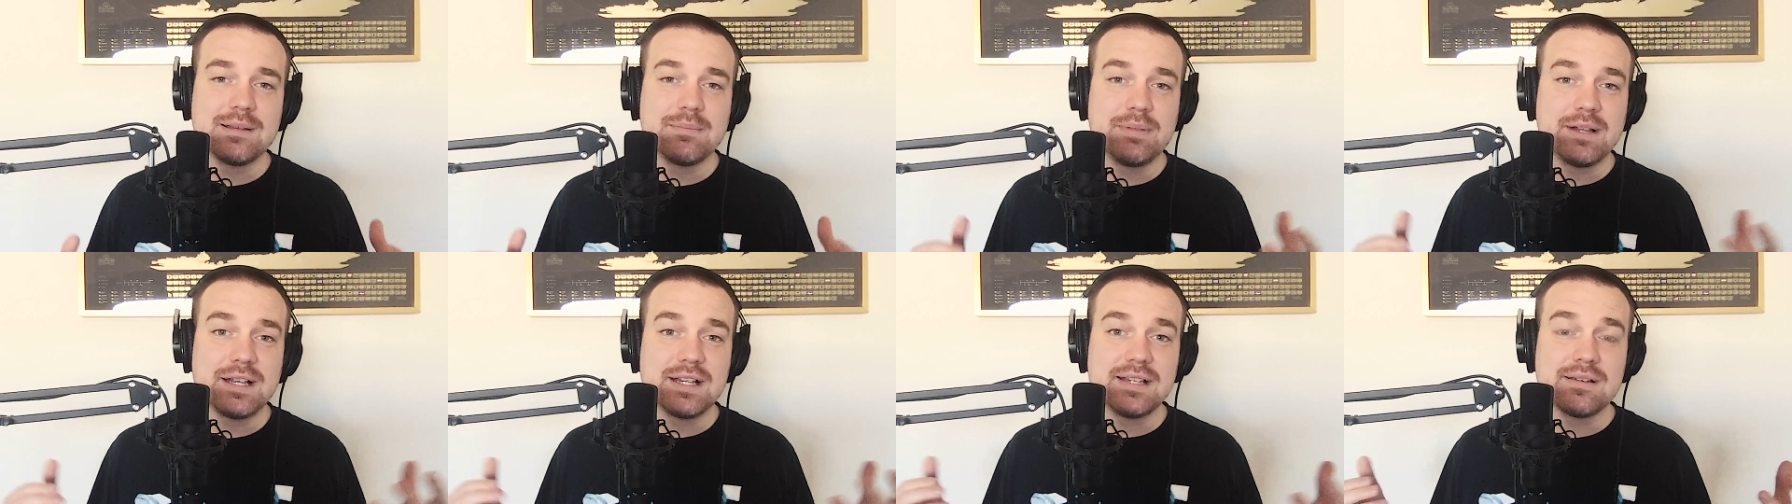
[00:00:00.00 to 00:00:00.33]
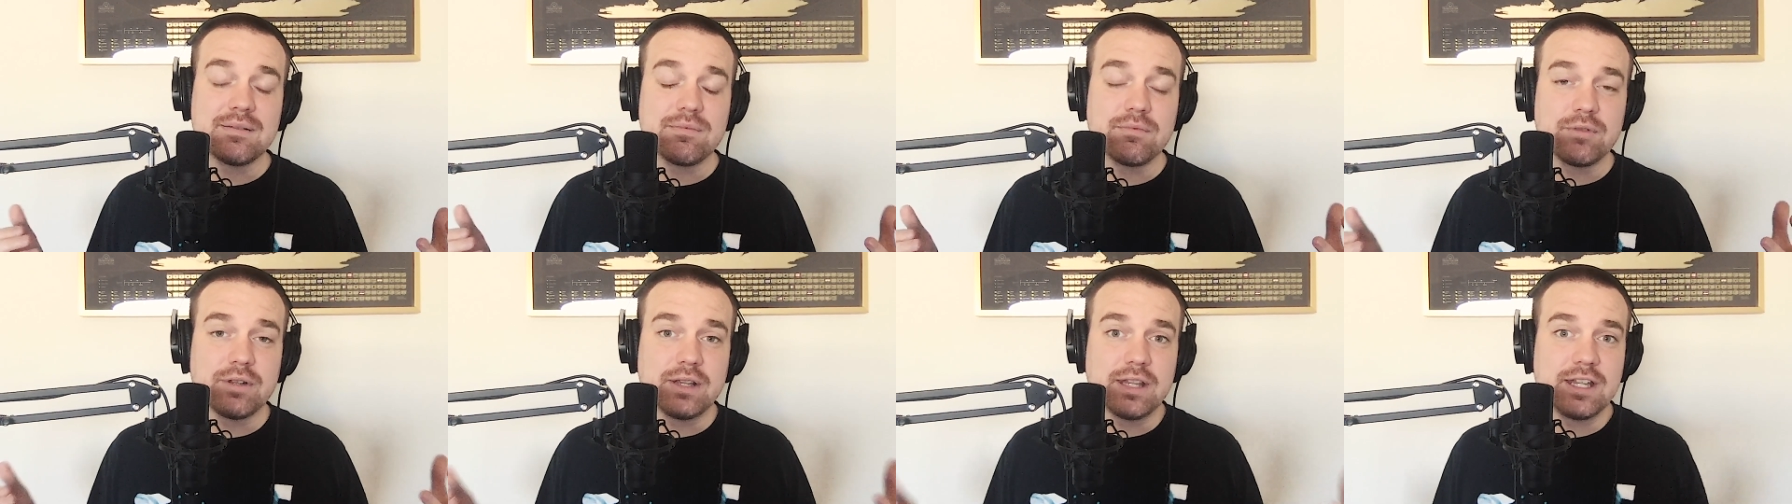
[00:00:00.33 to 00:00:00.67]
a place
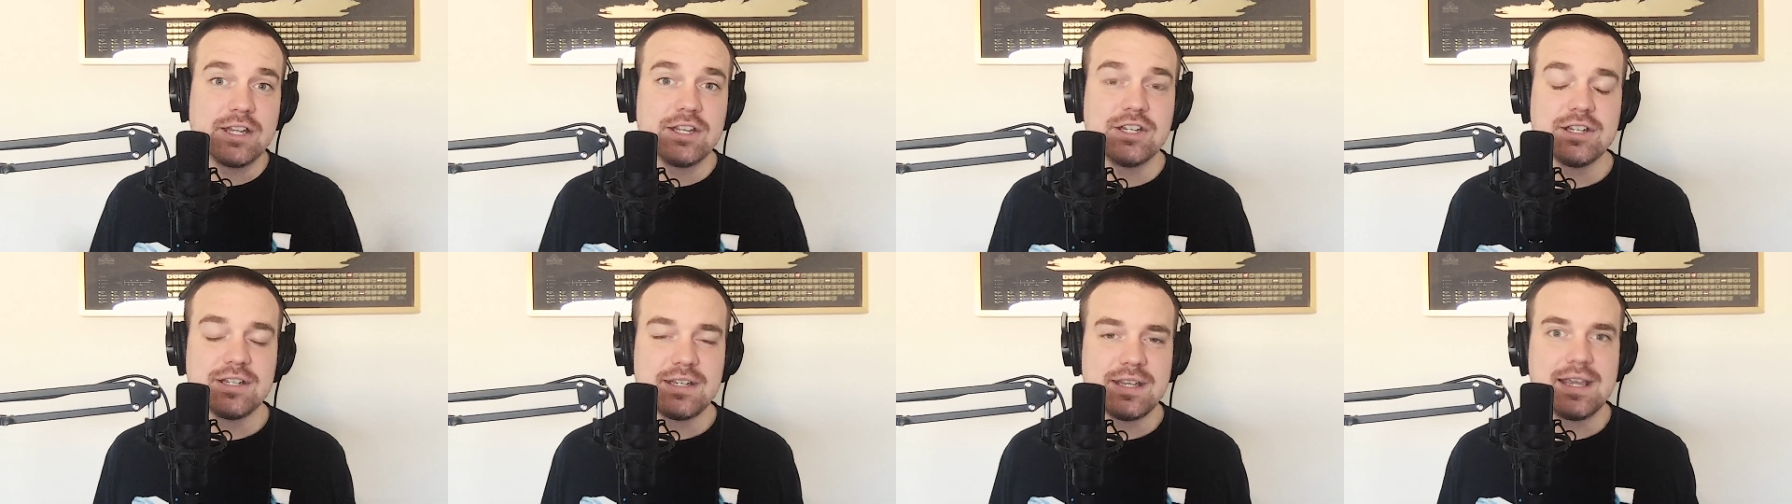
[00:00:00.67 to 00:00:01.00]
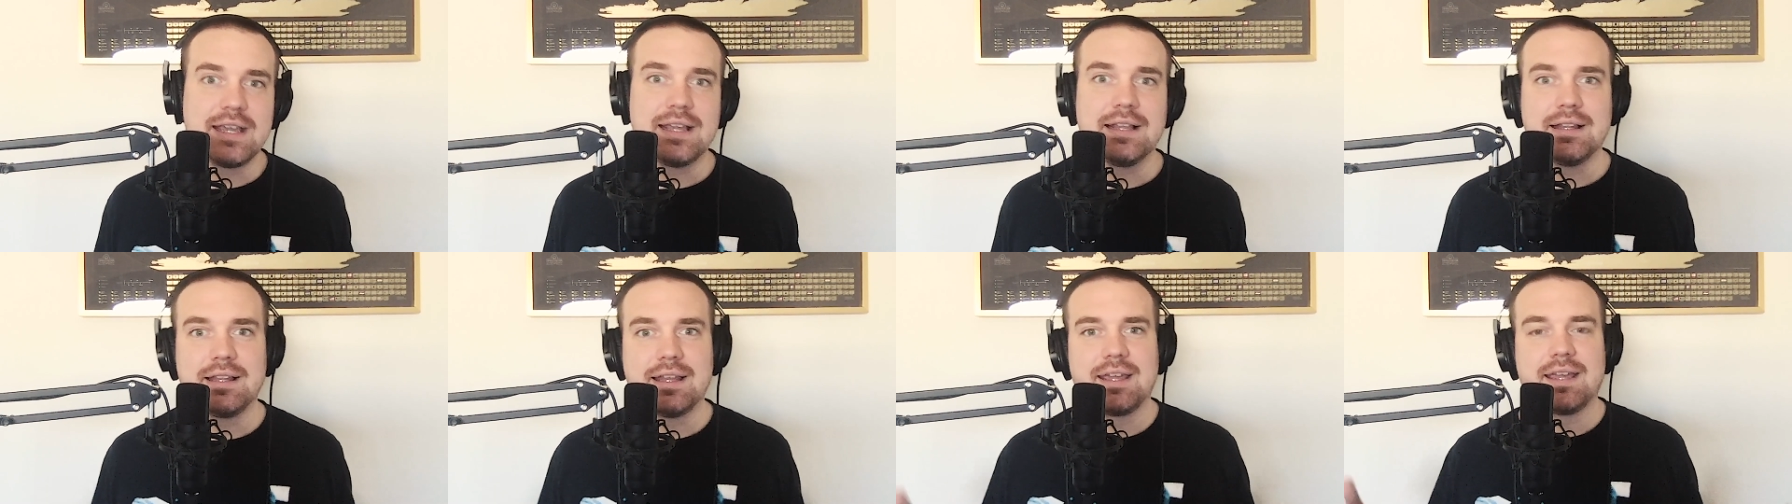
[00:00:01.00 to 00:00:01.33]
of religious
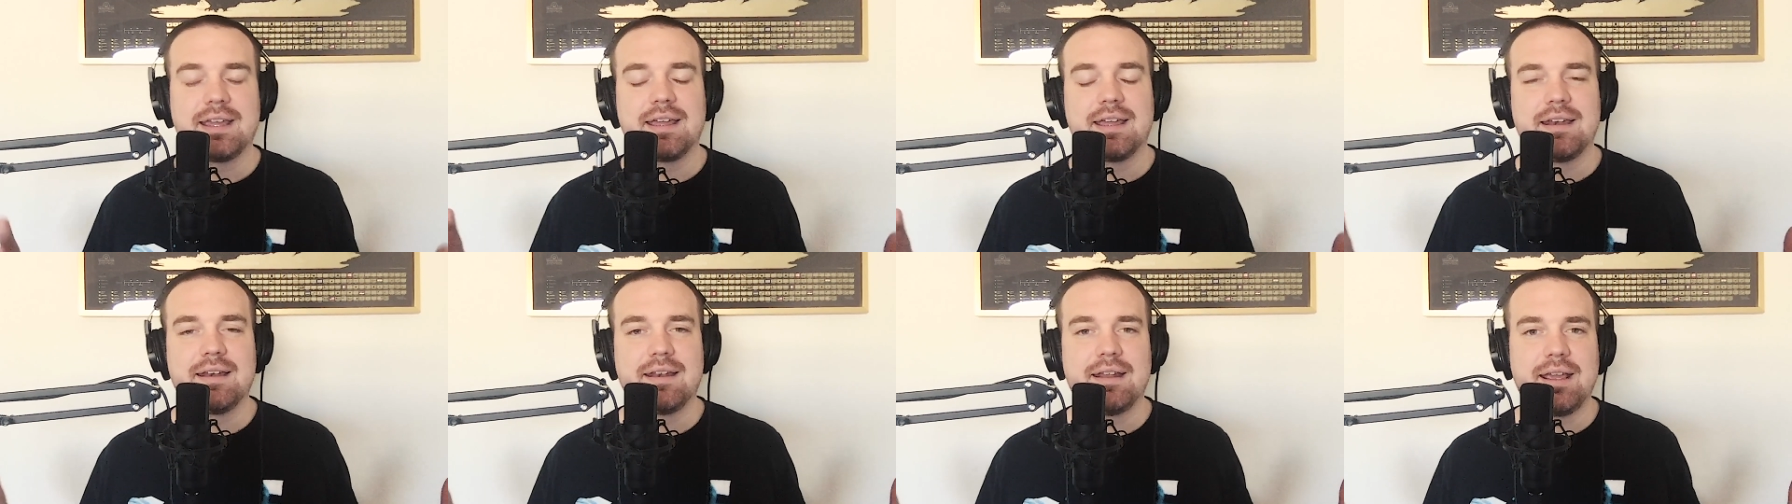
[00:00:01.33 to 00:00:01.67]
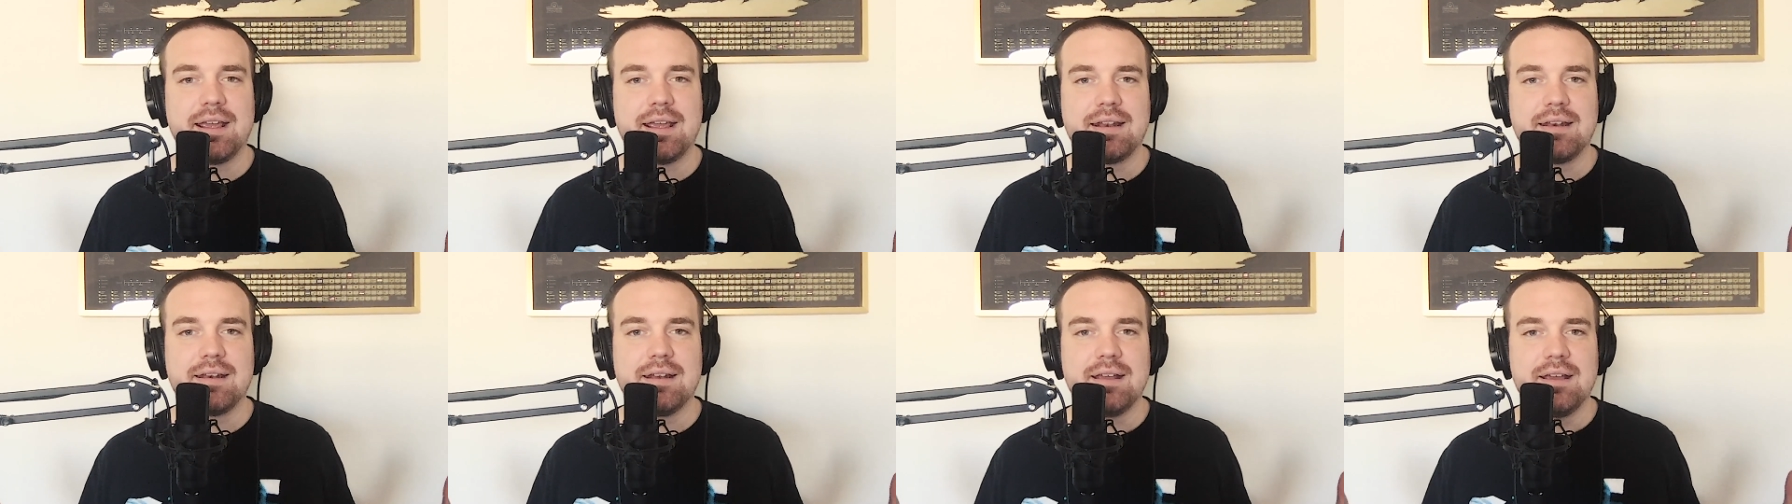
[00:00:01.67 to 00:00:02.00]
healing,
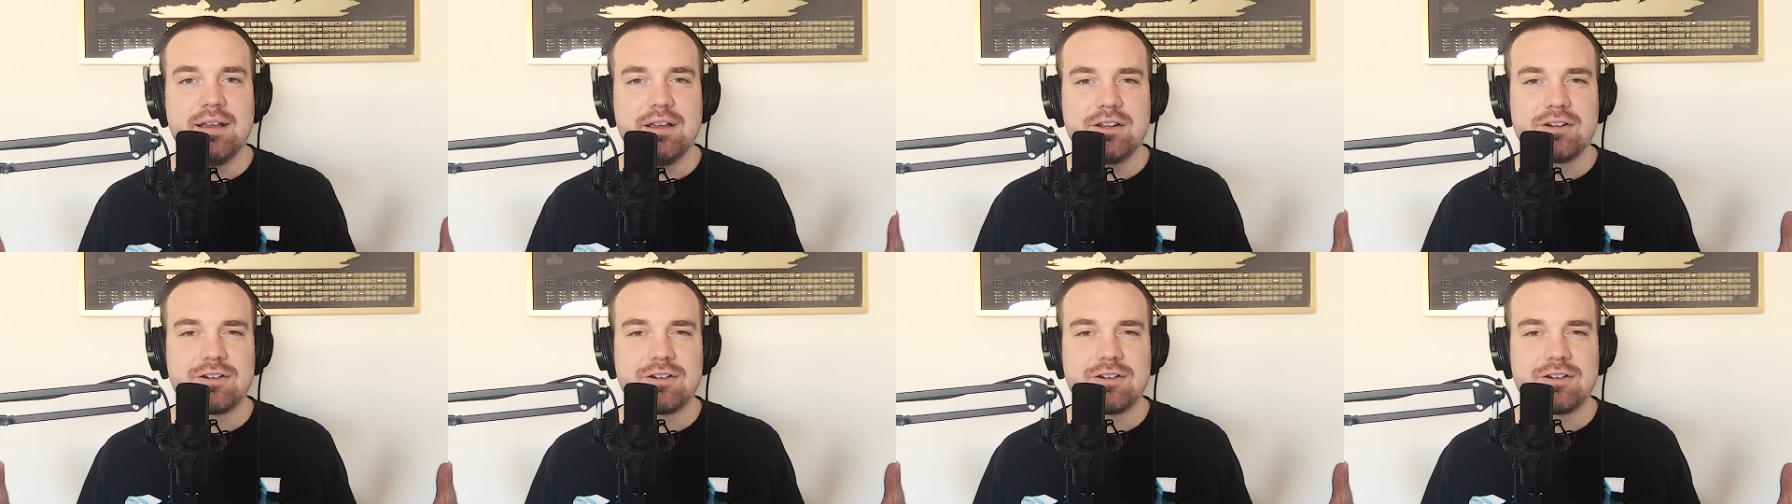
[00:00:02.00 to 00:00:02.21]
and